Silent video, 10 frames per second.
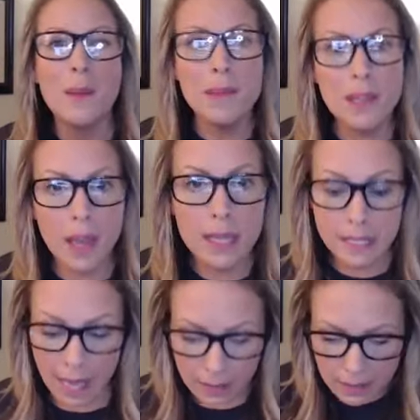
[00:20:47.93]
because
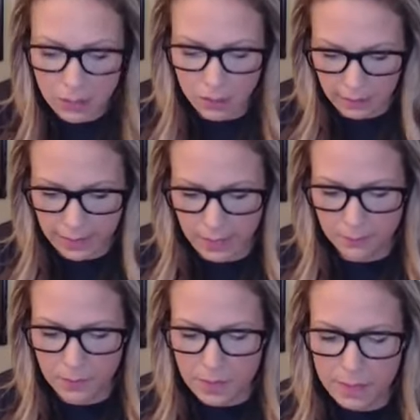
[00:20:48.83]
i literally
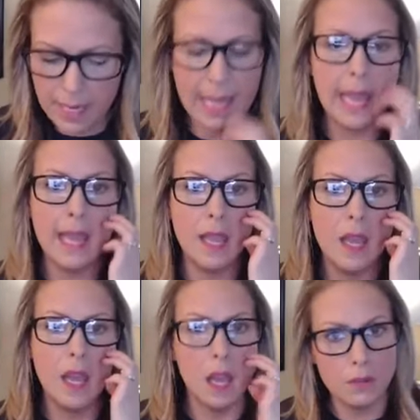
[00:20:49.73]
say
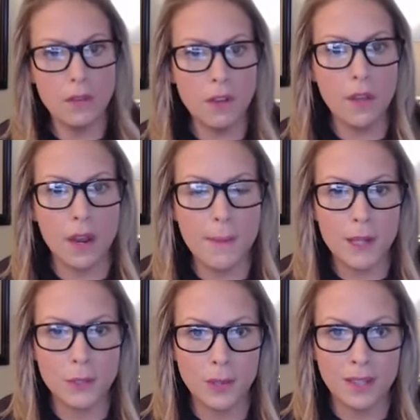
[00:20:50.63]
have you ever thought
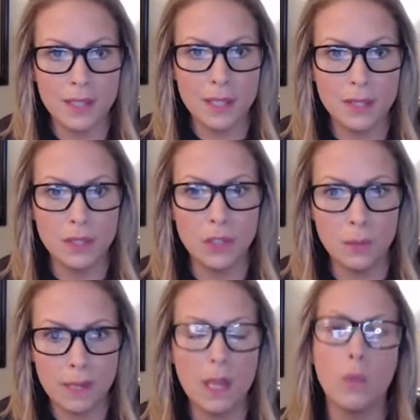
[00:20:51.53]
about doing this?
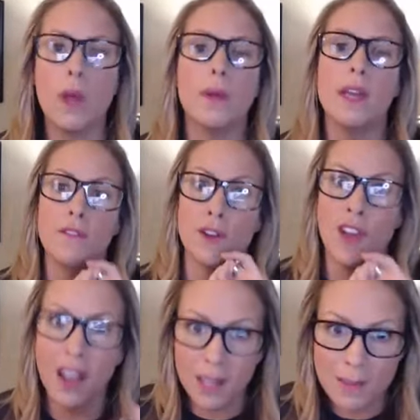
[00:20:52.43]
You'd be, well, if they're
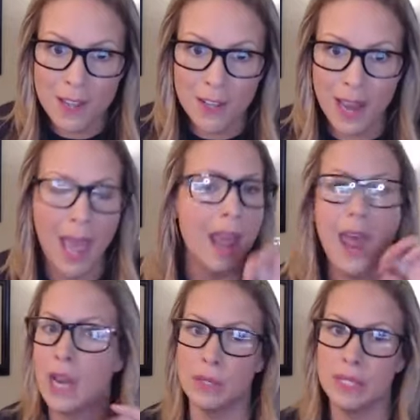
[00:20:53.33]
not going to be good at
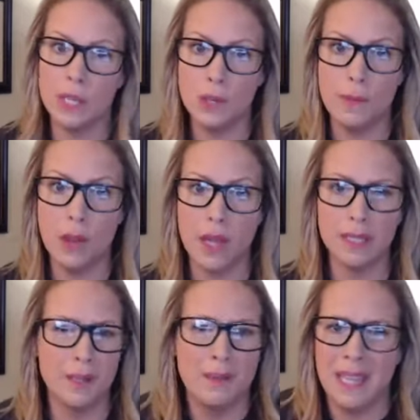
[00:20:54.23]
it, I don't say you'd be
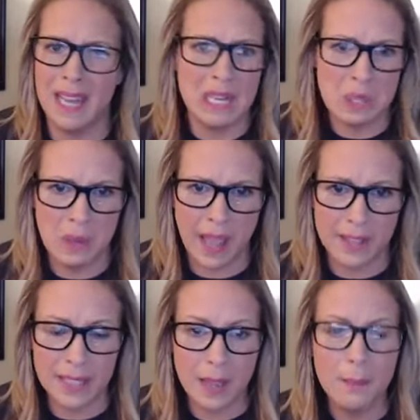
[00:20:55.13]
awesome and I don't
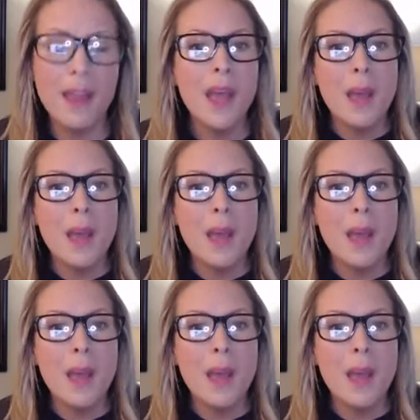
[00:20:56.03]
ask them.